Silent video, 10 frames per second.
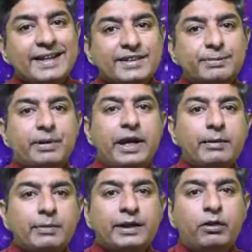is
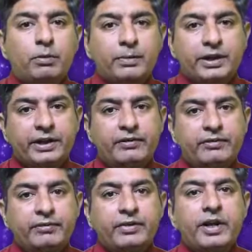Primary
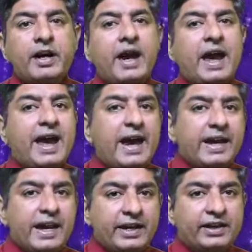Cooperative
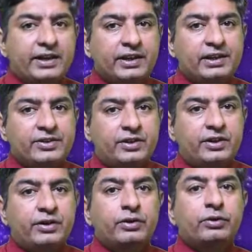and
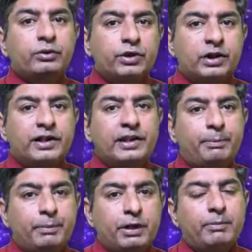Agriculture Rural
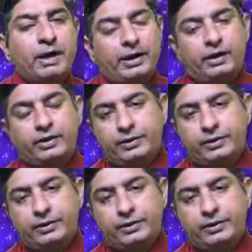Development Bank.